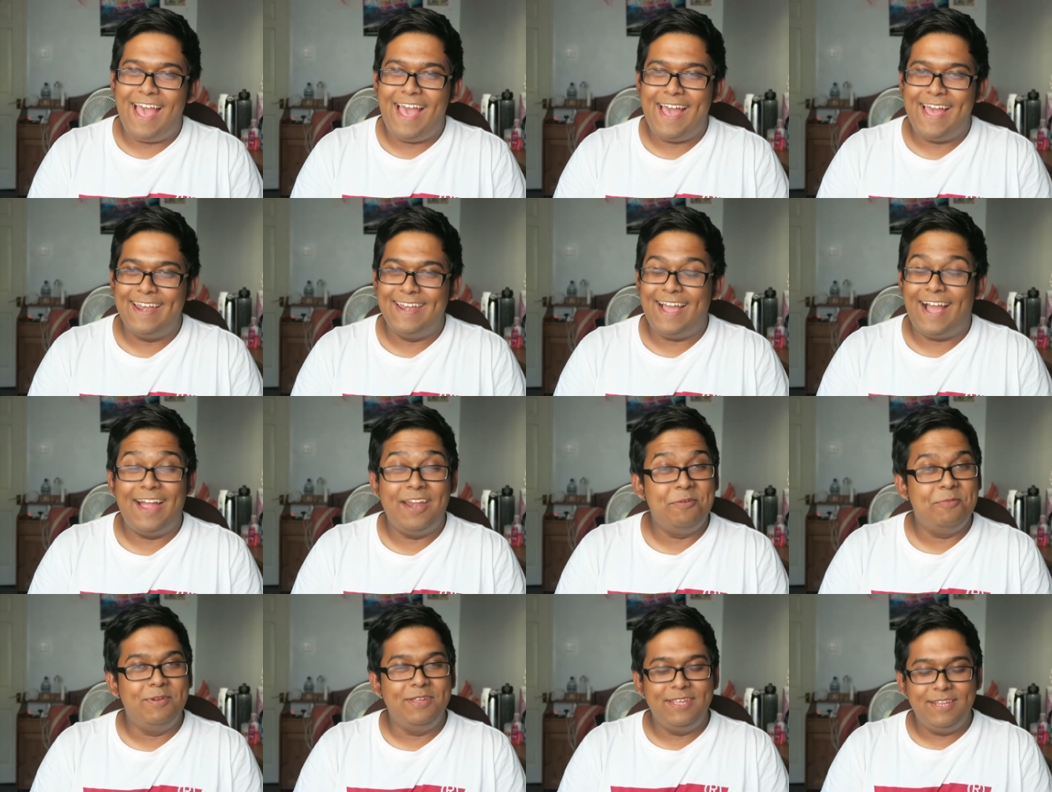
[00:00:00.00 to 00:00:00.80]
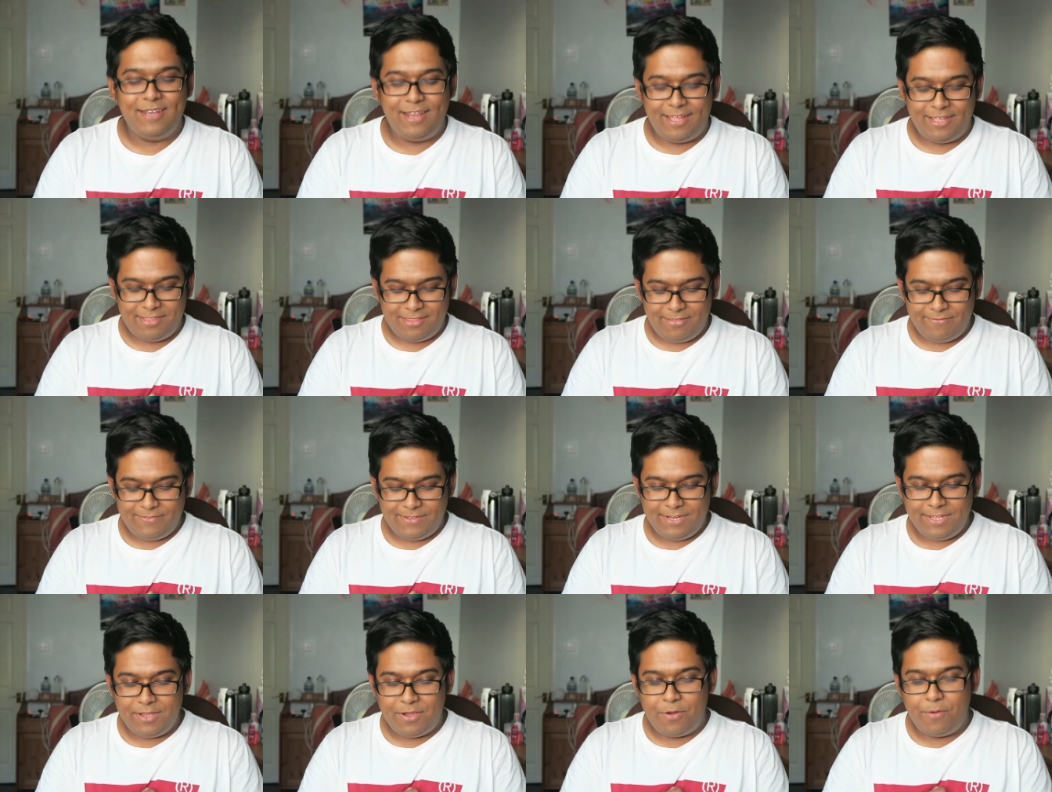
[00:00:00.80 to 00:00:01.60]
And I really liked the
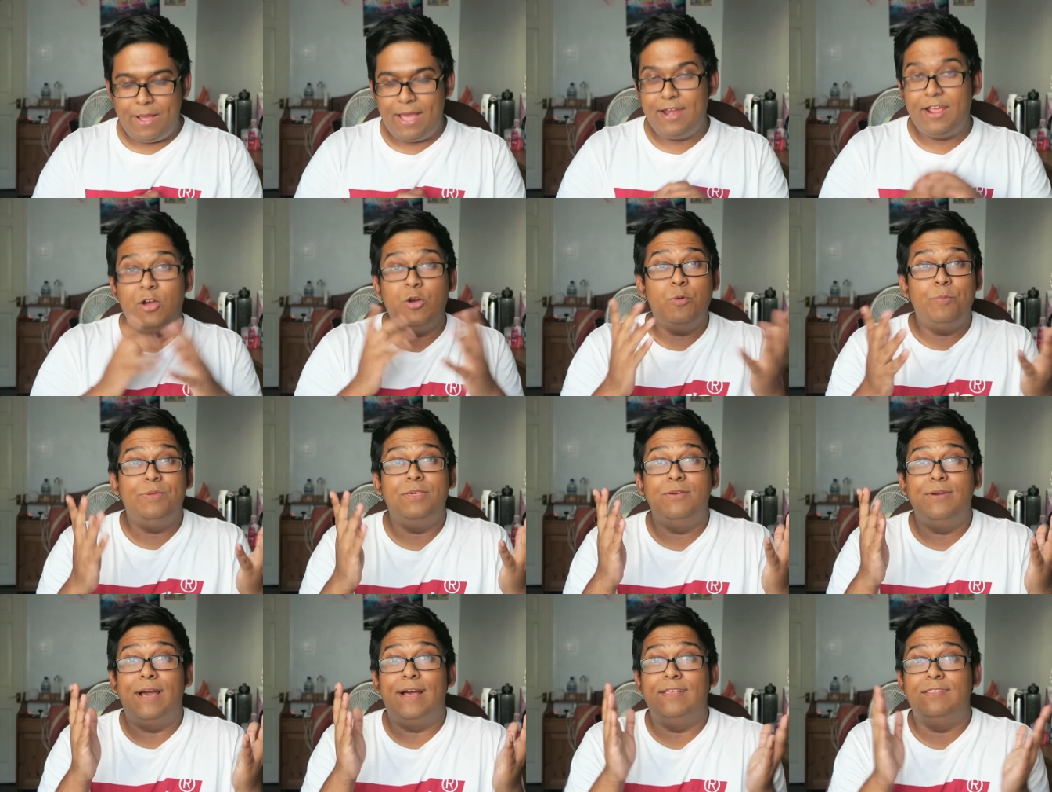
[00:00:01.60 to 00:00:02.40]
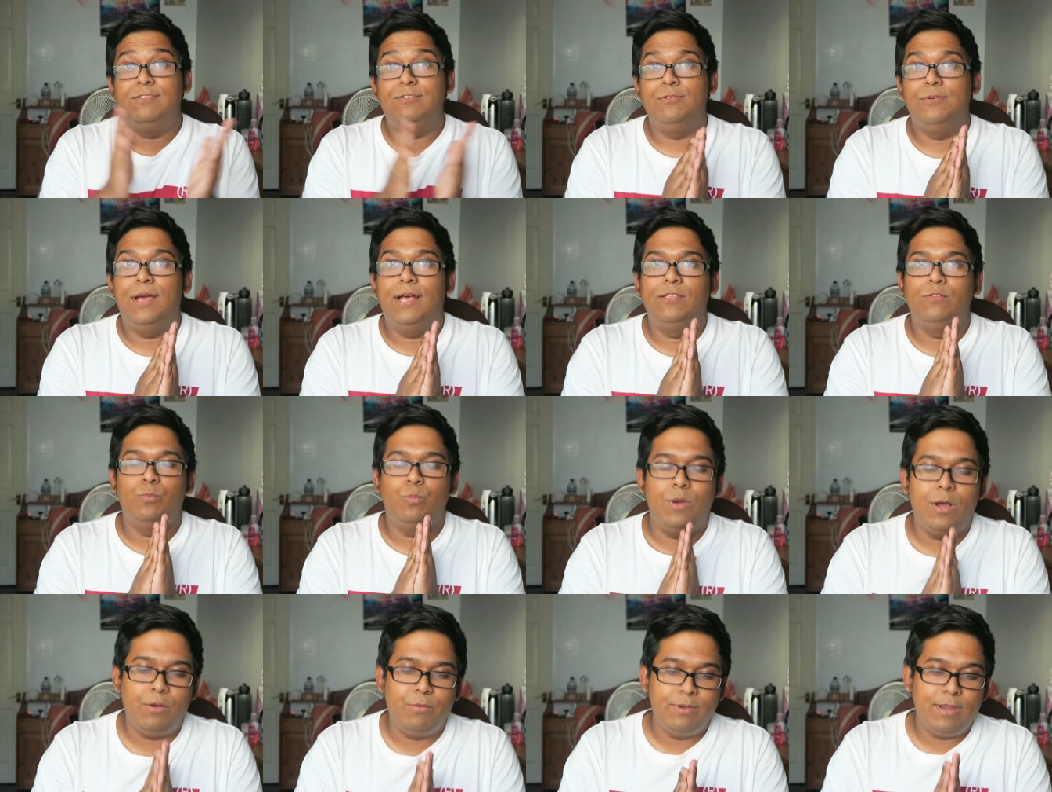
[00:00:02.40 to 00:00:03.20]
video, and I hope you guys do as
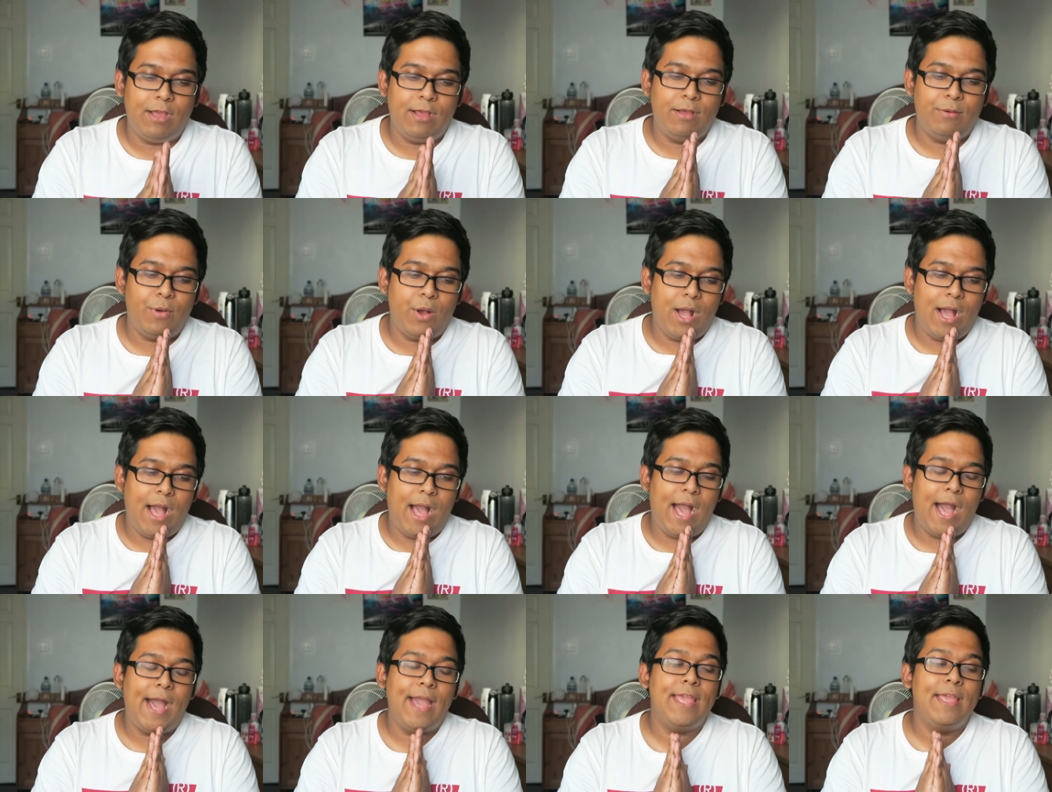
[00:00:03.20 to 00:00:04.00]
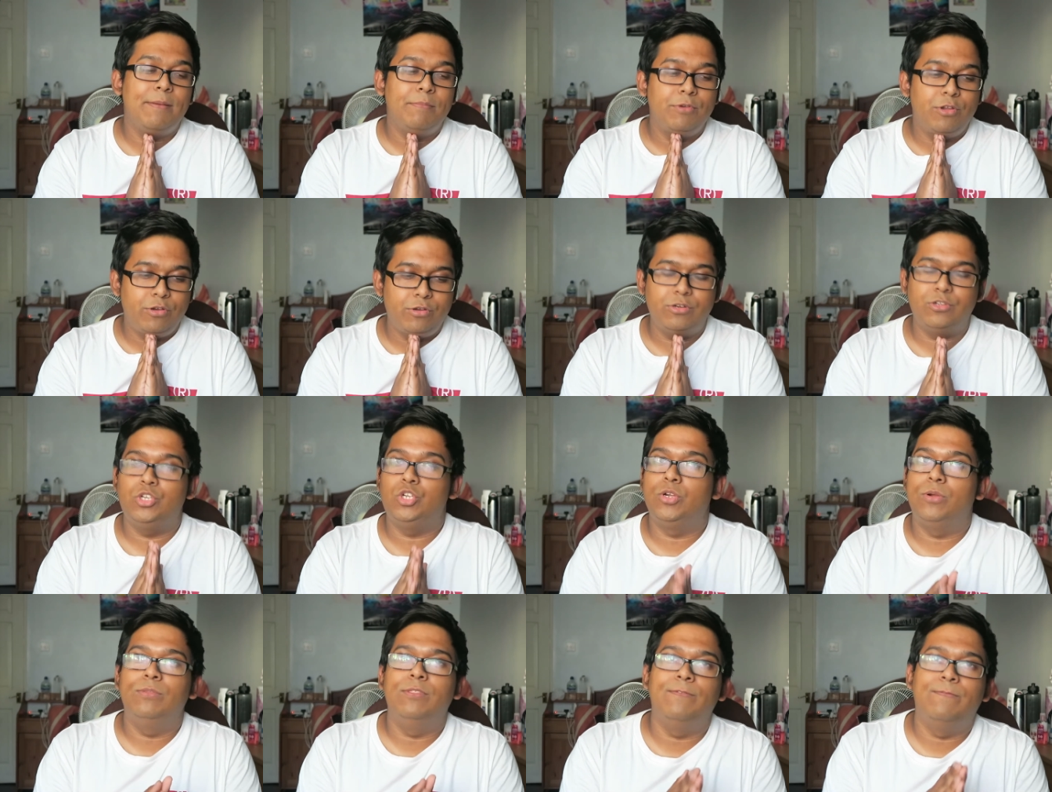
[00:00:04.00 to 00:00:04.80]
well. Now, I am not going to
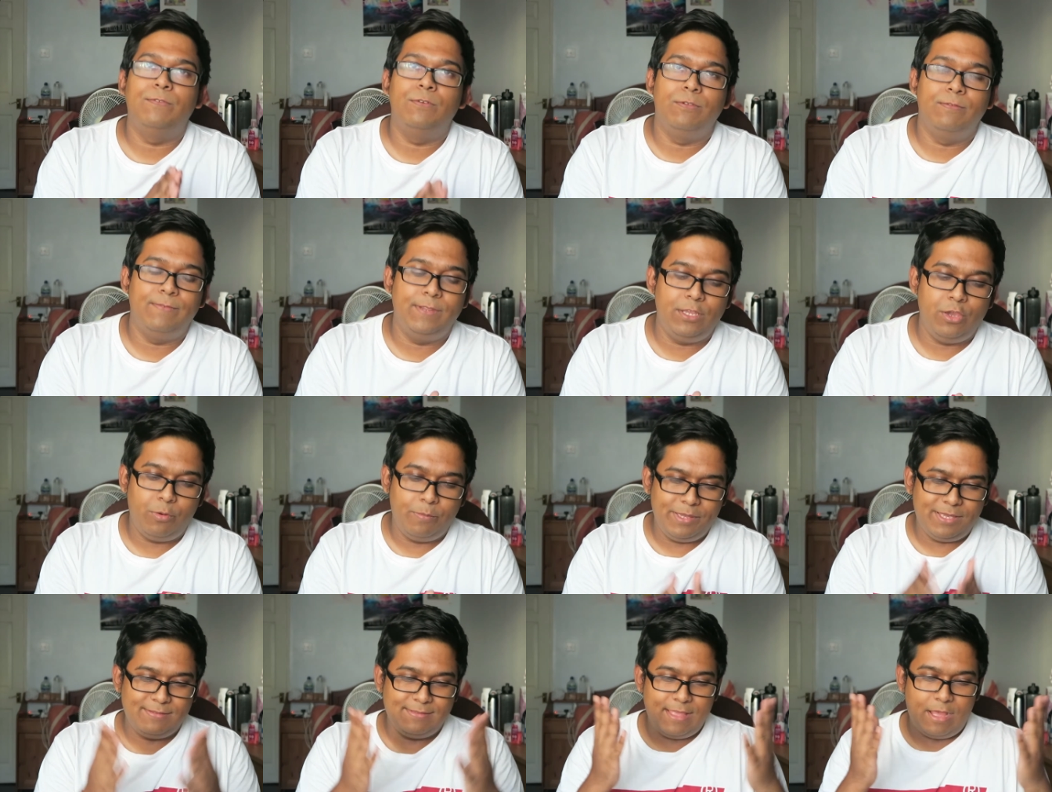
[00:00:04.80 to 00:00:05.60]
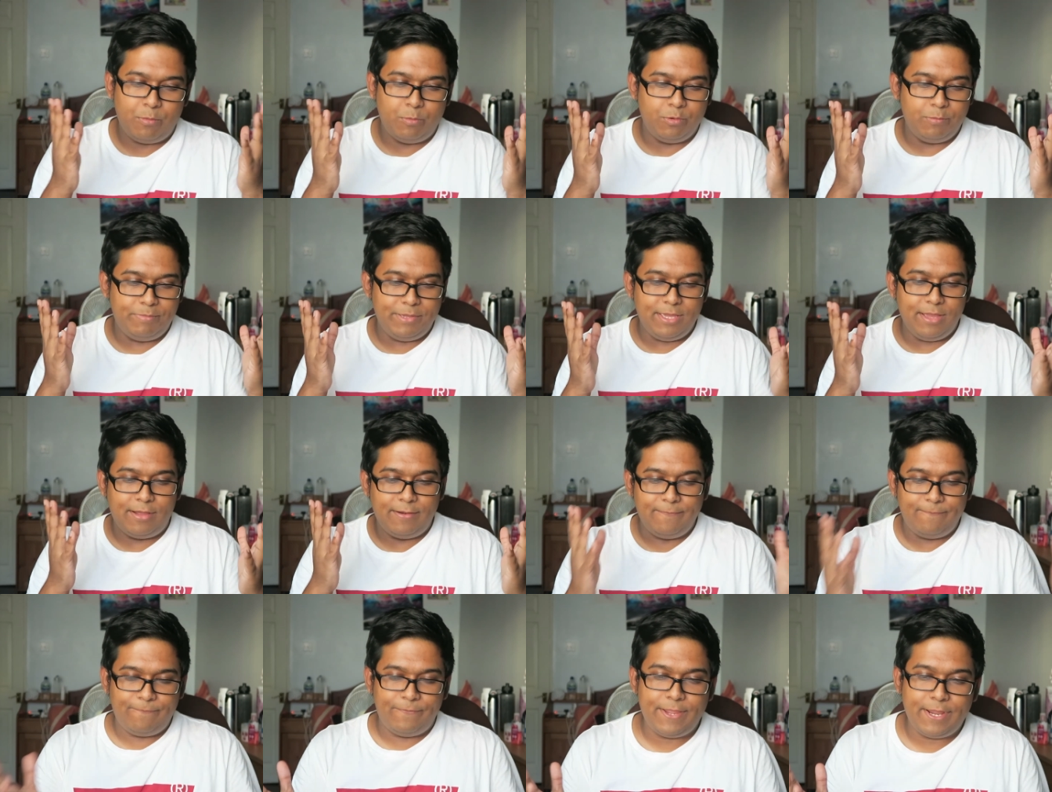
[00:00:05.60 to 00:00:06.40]
show the full video because that would be
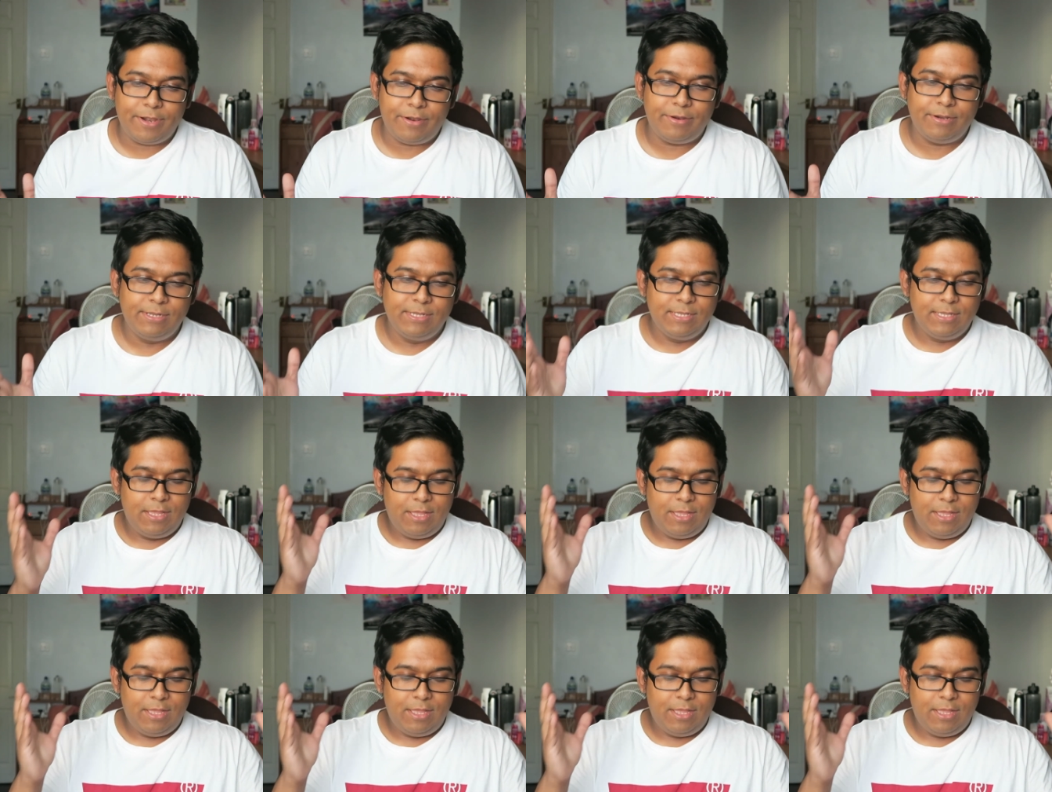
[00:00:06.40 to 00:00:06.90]
unfair.